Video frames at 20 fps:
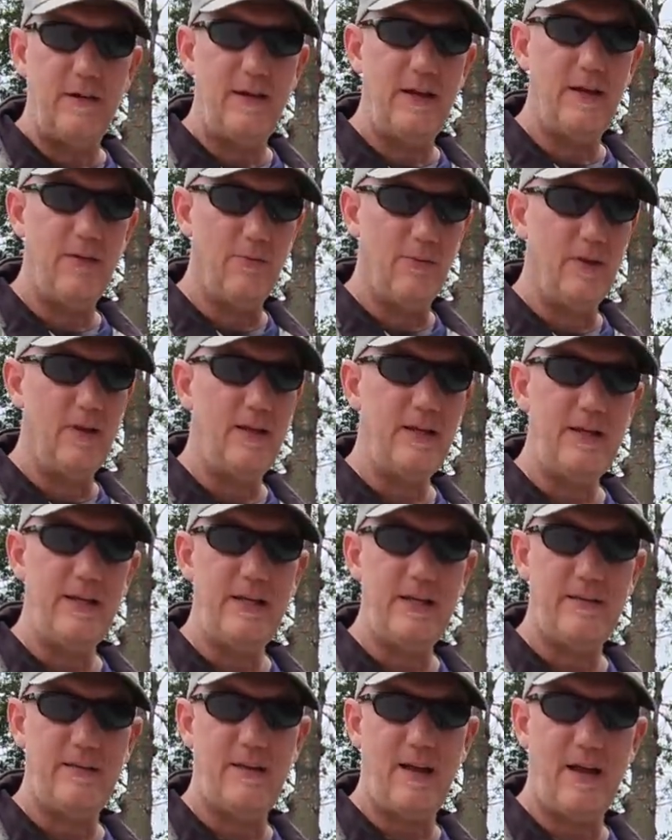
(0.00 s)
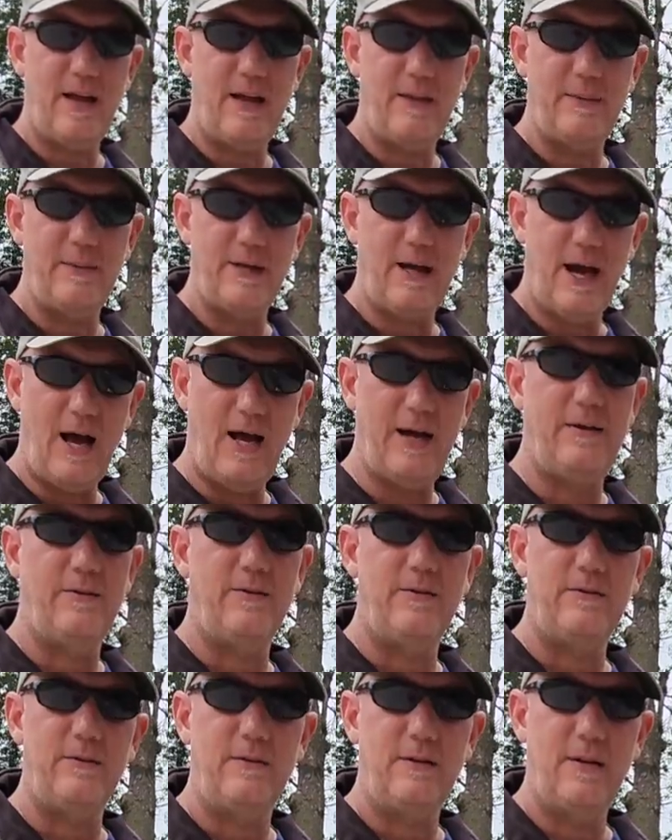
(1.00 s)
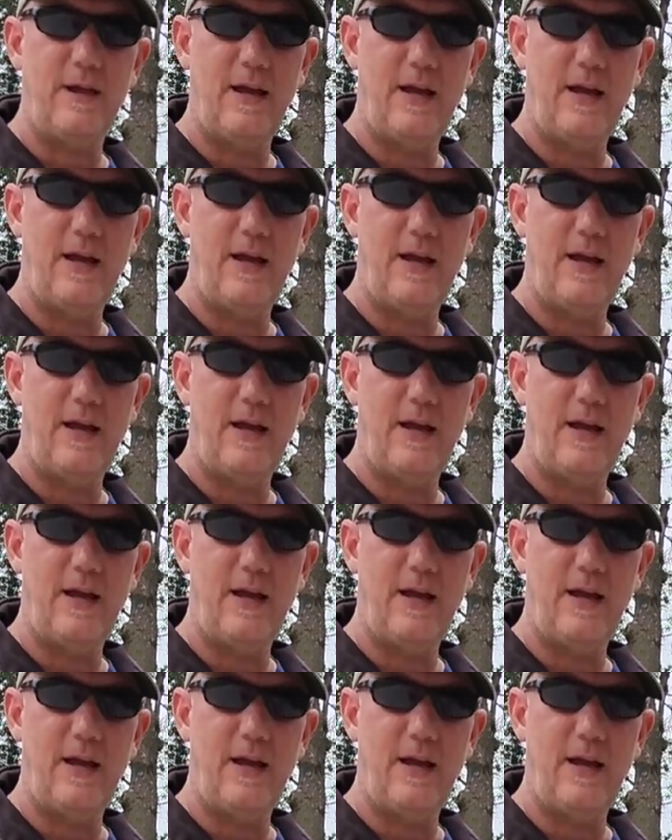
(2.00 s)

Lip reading: It really needs time to idle